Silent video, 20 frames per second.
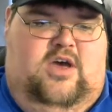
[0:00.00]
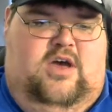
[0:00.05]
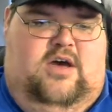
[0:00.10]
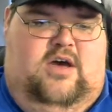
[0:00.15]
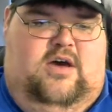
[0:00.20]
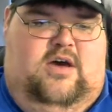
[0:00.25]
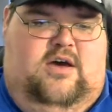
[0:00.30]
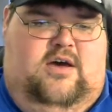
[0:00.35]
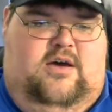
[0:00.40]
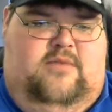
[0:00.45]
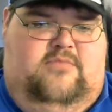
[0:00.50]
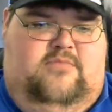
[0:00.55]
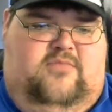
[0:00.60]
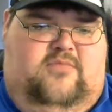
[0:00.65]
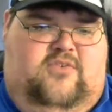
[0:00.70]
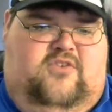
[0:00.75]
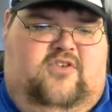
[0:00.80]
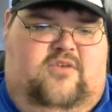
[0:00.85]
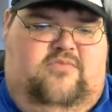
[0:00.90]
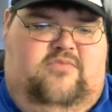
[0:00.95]

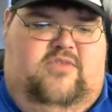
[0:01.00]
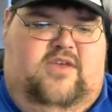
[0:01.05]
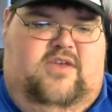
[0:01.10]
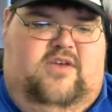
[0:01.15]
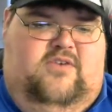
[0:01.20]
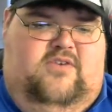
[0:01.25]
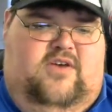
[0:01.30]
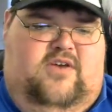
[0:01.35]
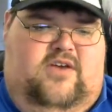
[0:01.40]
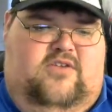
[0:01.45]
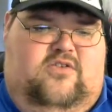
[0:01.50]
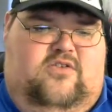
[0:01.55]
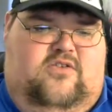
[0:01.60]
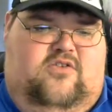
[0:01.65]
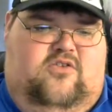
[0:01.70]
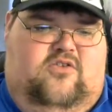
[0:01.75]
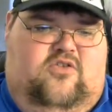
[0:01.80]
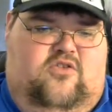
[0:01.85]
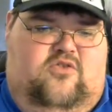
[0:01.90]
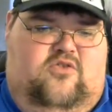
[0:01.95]
Some things I
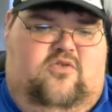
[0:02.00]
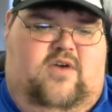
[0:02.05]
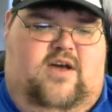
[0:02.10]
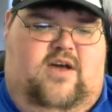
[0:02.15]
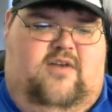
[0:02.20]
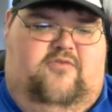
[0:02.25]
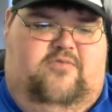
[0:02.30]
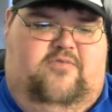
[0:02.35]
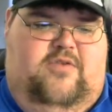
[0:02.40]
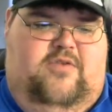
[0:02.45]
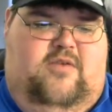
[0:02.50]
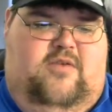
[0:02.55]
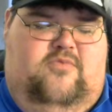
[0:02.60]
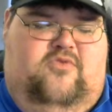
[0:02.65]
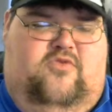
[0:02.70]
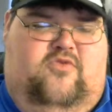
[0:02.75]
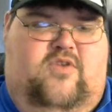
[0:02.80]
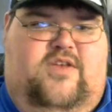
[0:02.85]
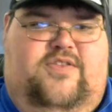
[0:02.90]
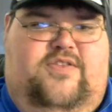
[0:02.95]
do have
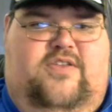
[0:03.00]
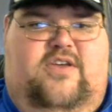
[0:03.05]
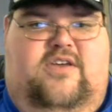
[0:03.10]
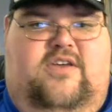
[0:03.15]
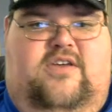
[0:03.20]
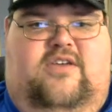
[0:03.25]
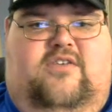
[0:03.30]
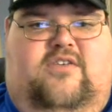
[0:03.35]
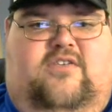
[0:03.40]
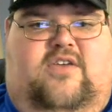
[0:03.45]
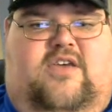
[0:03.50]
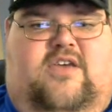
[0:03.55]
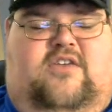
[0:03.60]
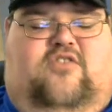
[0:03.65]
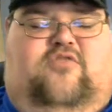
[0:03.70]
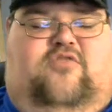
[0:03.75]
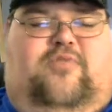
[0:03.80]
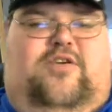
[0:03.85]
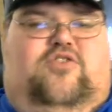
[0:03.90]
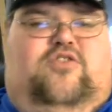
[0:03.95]
problems with is,
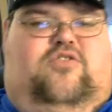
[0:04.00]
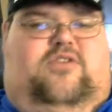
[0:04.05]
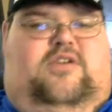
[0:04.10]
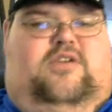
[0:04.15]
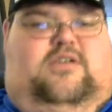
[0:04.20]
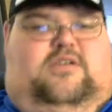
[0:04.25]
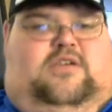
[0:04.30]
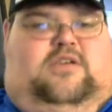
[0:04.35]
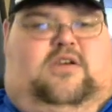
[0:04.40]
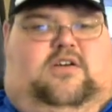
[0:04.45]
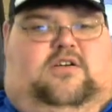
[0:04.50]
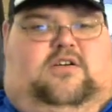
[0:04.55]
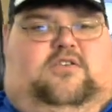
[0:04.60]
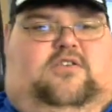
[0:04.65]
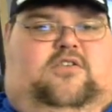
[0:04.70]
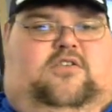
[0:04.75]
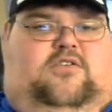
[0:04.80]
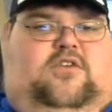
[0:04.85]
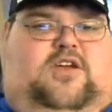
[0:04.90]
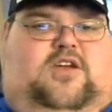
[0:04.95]
especially in
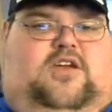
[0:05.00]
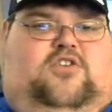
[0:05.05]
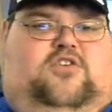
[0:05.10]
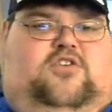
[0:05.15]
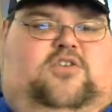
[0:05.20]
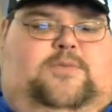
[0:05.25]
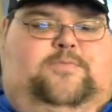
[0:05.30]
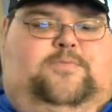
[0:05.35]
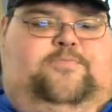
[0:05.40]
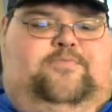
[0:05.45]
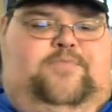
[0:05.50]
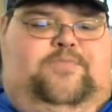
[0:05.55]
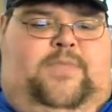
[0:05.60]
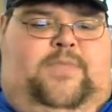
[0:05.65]
character creation,